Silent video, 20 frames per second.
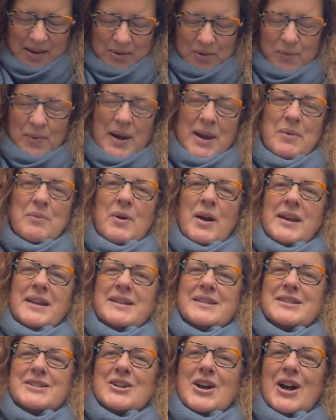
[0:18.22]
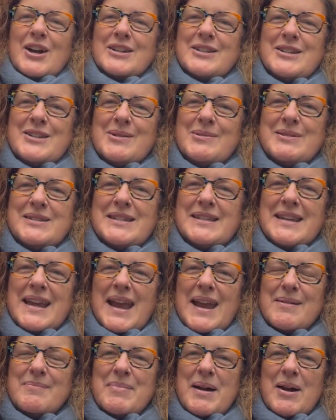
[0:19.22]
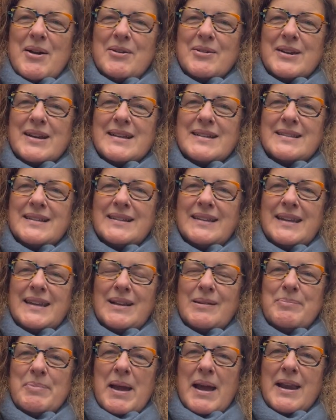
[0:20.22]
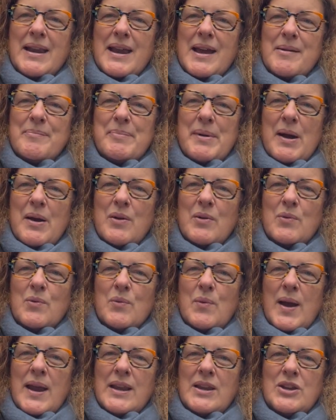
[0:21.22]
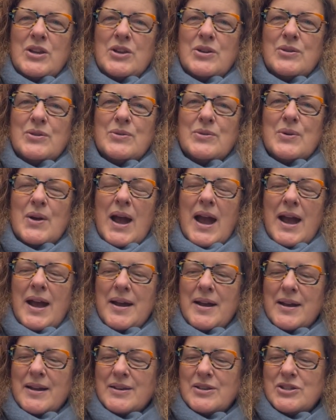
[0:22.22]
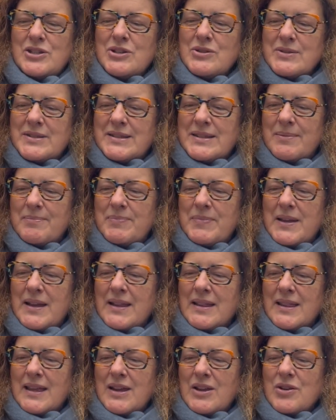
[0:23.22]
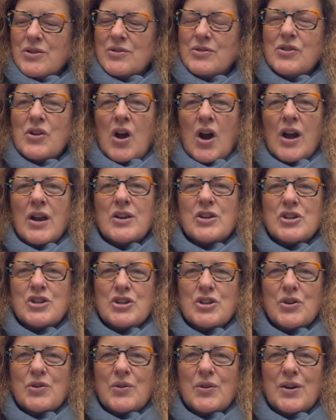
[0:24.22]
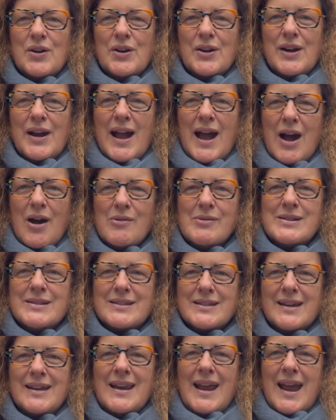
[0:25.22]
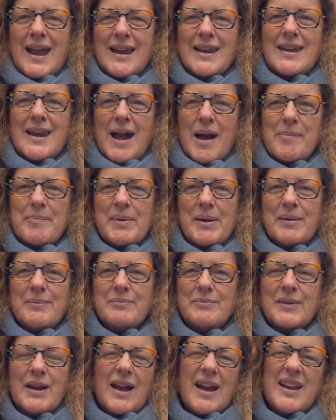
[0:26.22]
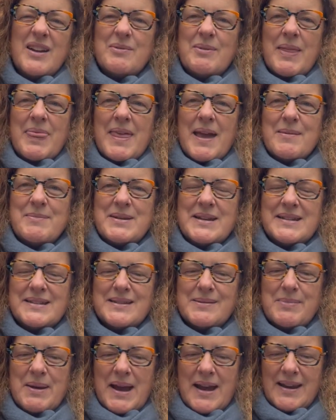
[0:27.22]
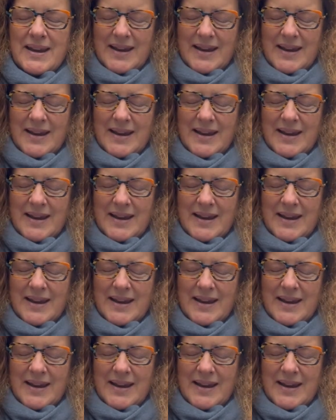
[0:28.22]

What I'm wanting to talk to you today about is a little bit about when you do something that you're not sure how it's going to end up, and kind of what that means a bit.